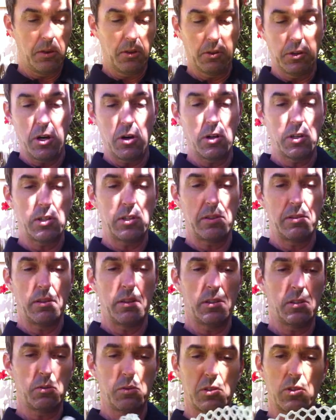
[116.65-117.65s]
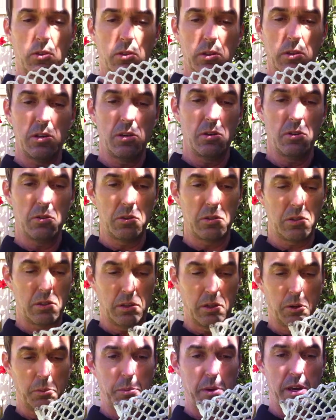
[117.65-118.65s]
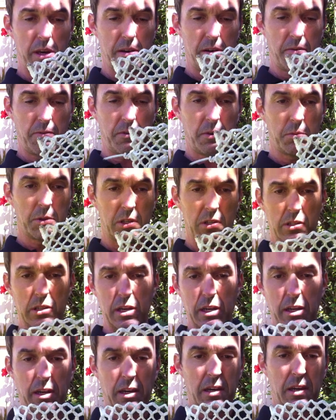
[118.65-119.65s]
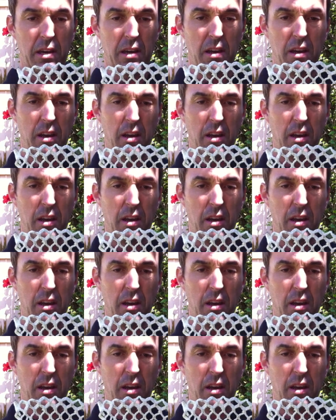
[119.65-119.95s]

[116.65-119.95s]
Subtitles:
you'll notice this was only used a little bit from a stick,